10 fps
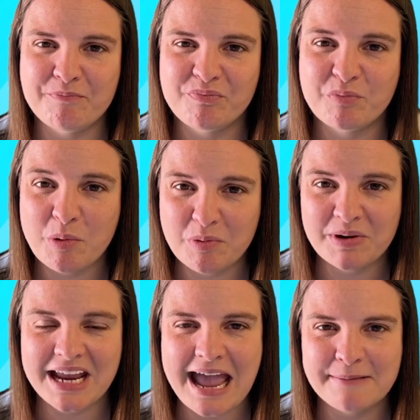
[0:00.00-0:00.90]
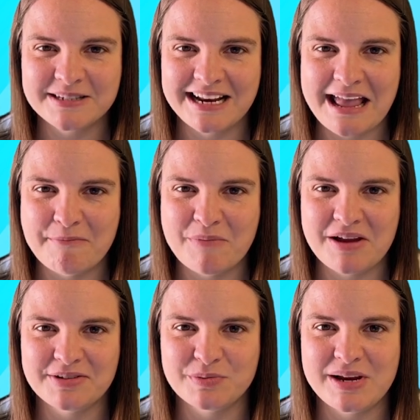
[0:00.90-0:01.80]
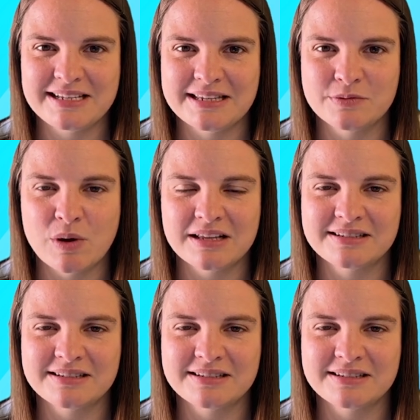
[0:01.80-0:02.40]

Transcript: probably captain him most weeks as well.